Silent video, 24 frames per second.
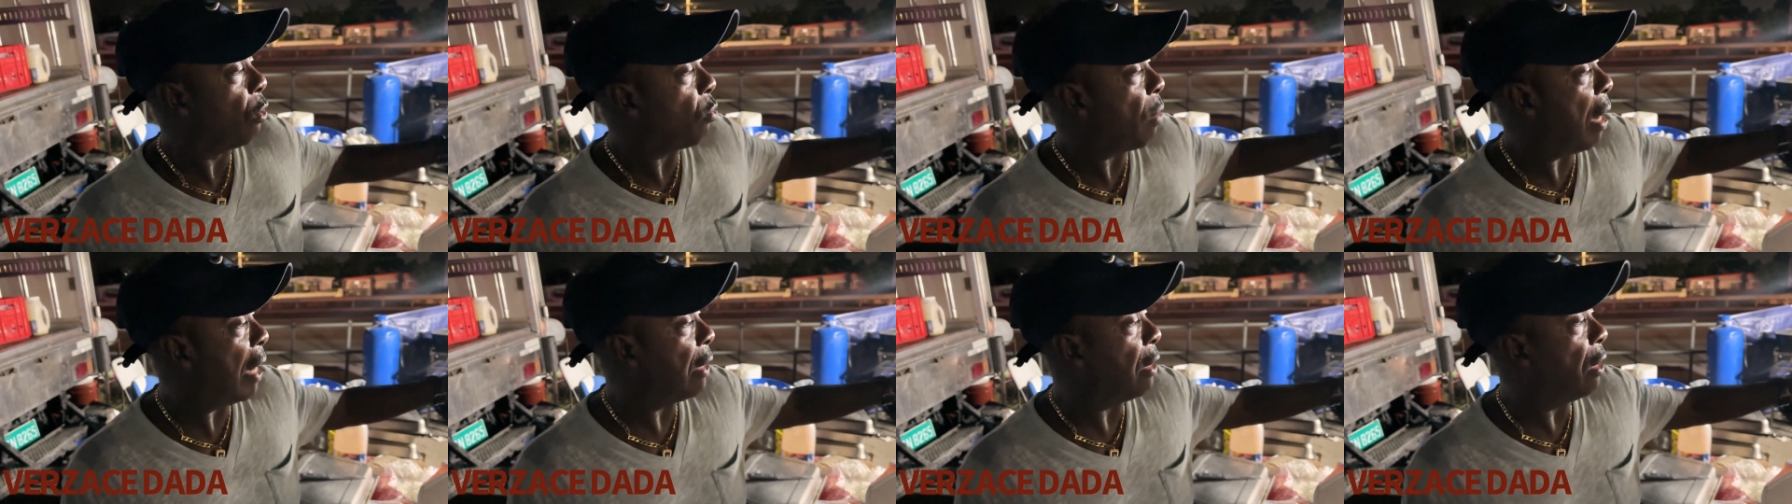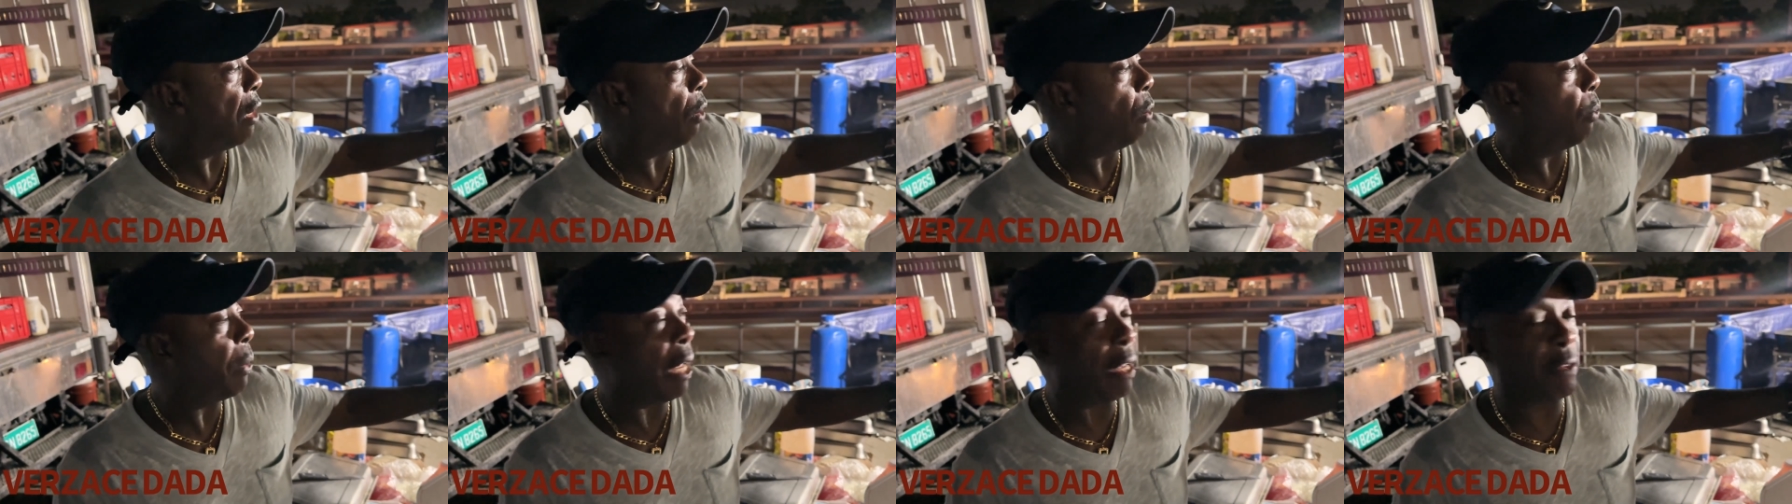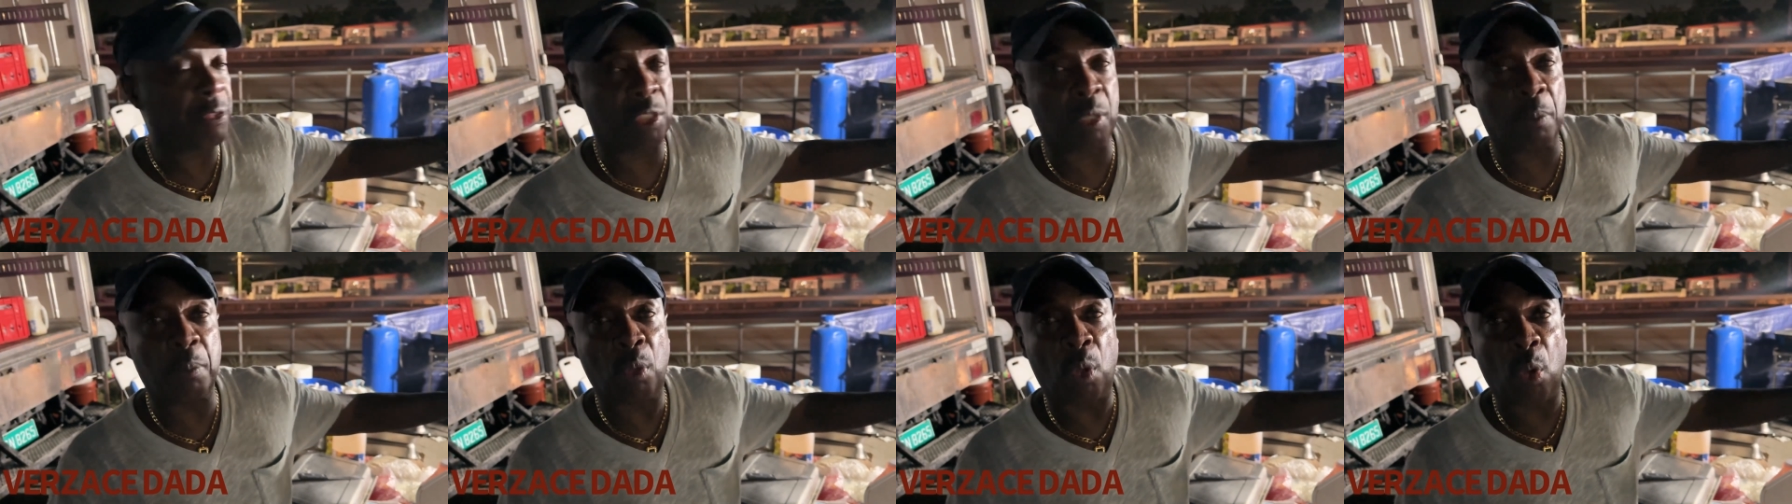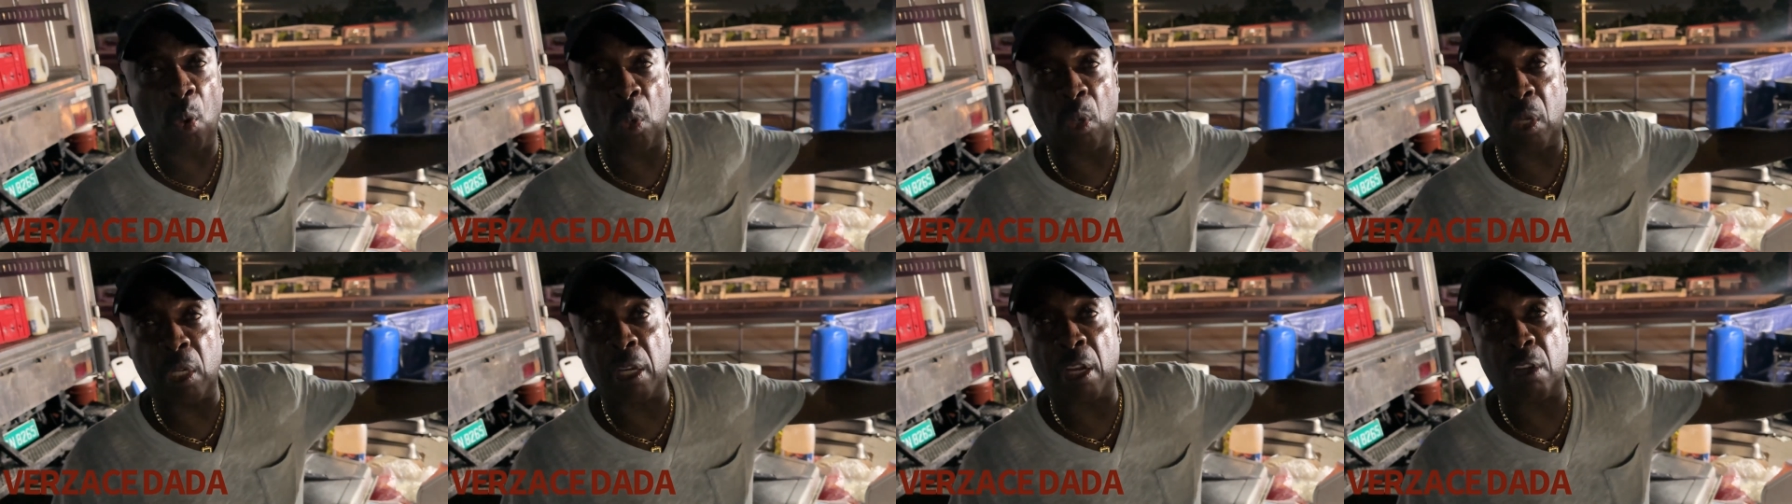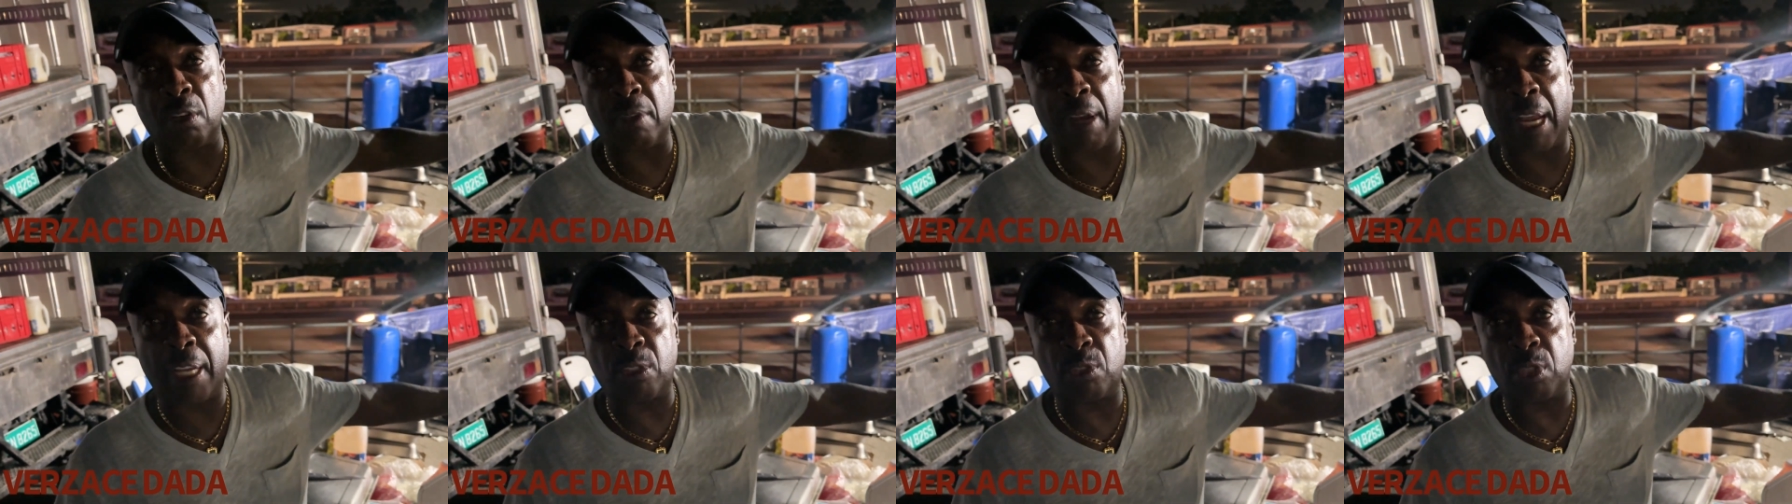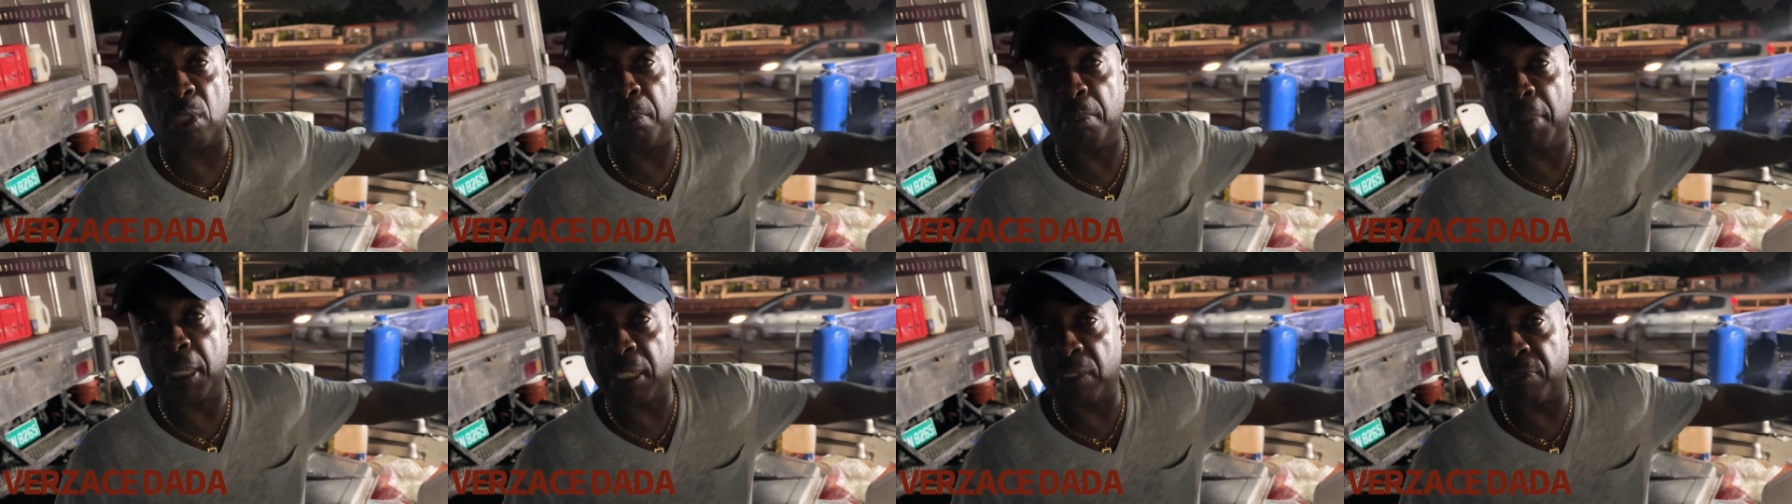Right now we have some coconut rice
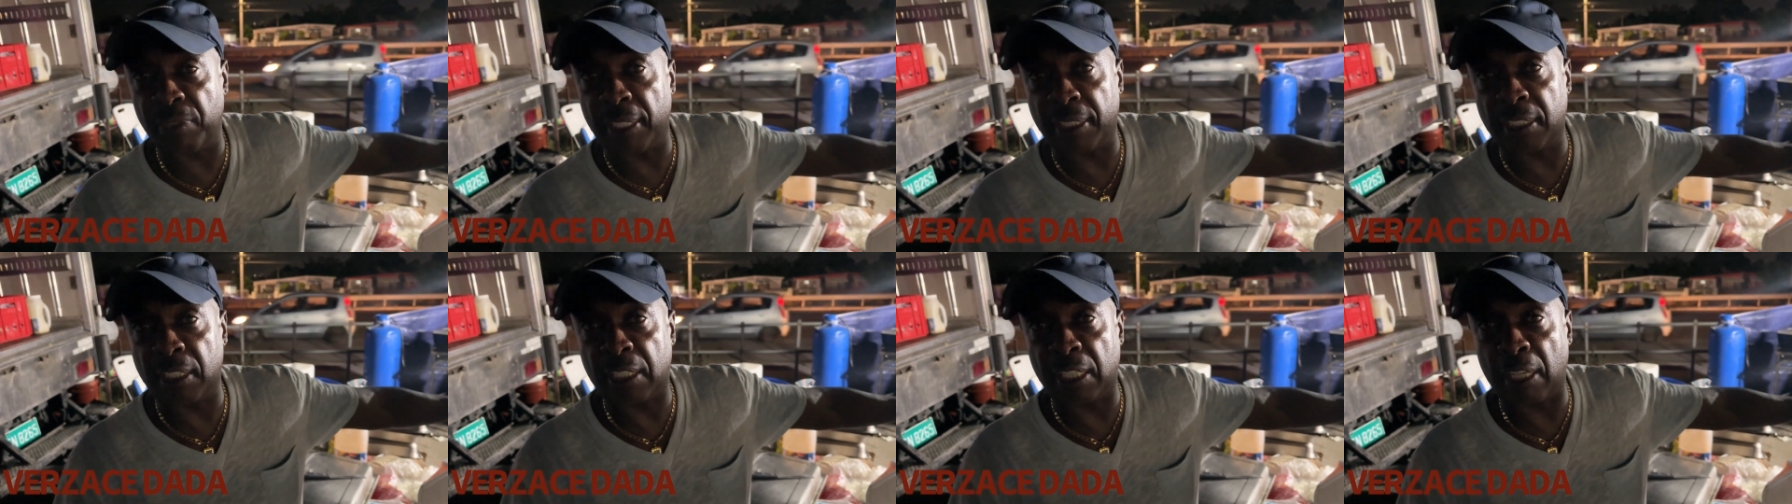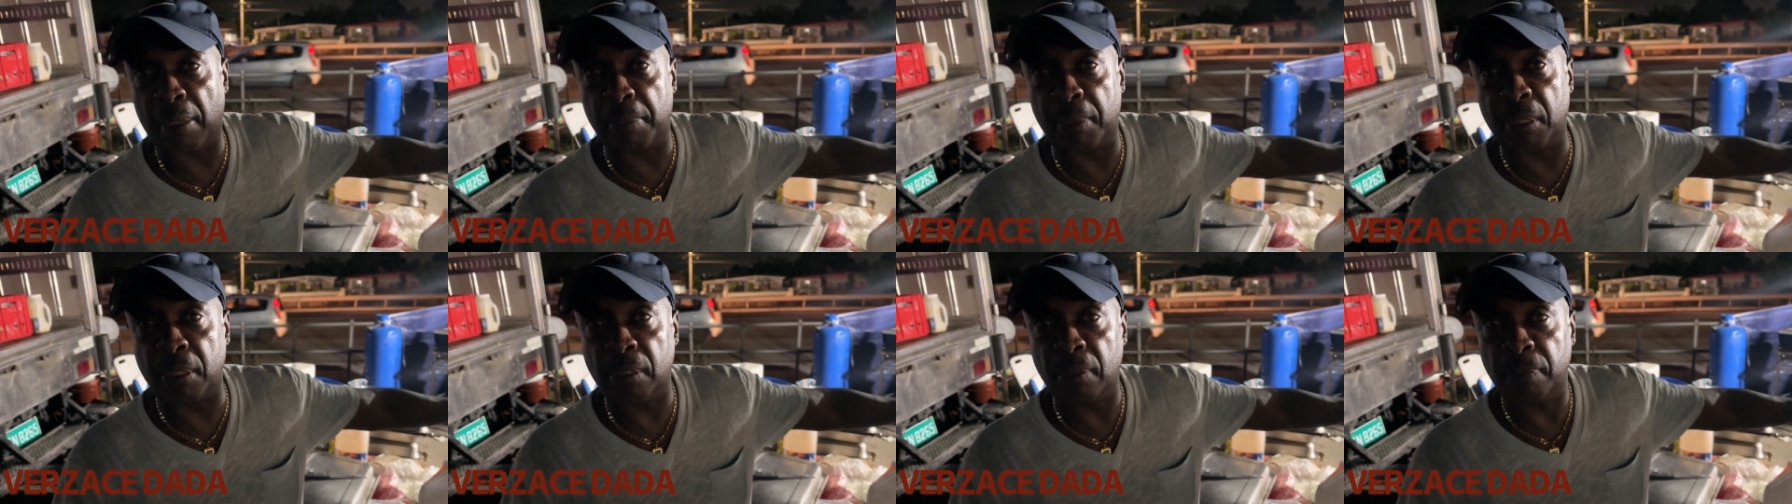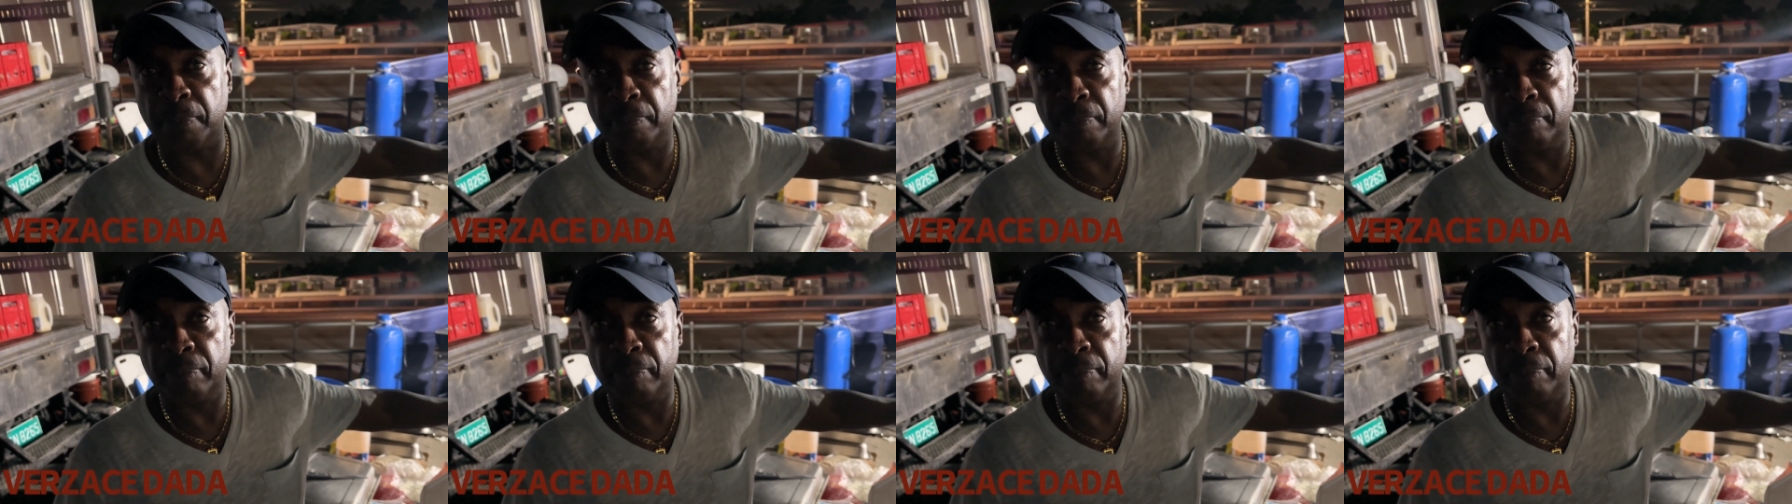and mixed vegetable